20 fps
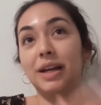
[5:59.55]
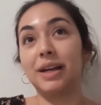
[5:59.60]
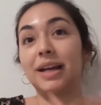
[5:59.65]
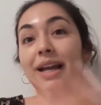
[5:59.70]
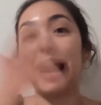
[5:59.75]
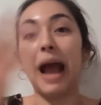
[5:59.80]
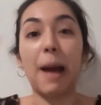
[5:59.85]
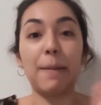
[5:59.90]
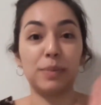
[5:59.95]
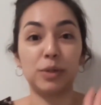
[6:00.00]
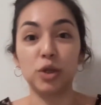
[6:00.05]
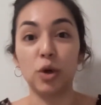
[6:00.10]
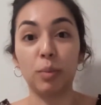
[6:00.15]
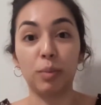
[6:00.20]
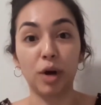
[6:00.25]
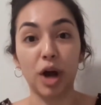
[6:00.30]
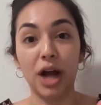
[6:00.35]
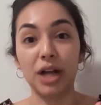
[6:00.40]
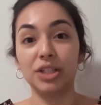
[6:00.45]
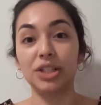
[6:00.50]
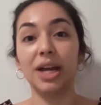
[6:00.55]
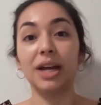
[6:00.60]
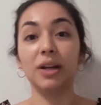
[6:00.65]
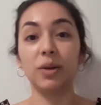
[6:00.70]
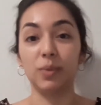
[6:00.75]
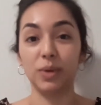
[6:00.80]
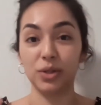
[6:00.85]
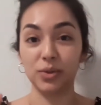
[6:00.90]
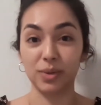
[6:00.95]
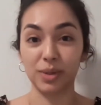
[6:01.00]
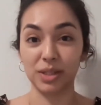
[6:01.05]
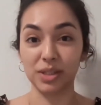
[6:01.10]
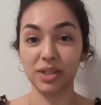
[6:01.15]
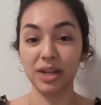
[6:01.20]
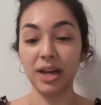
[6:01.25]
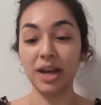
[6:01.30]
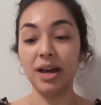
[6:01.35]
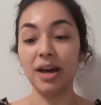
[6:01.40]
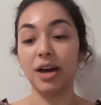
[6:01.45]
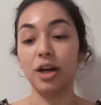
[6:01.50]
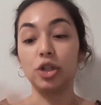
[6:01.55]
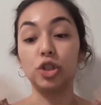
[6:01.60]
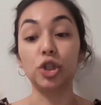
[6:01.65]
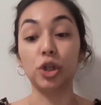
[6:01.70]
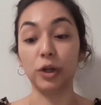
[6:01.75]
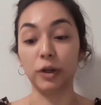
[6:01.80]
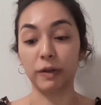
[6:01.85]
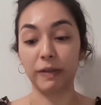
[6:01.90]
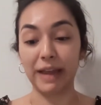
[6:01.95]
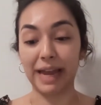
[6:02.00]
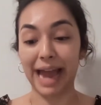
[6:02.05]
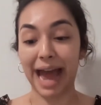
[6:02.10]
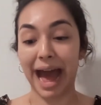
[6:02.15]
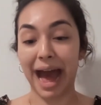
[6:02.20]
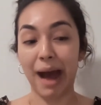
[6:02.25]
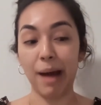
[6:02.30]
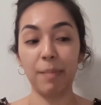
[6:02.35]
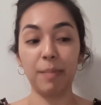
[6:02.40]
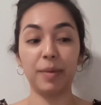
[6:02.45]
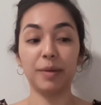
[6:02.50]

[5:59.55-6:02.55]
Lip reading: capstone project, which was a journaling app.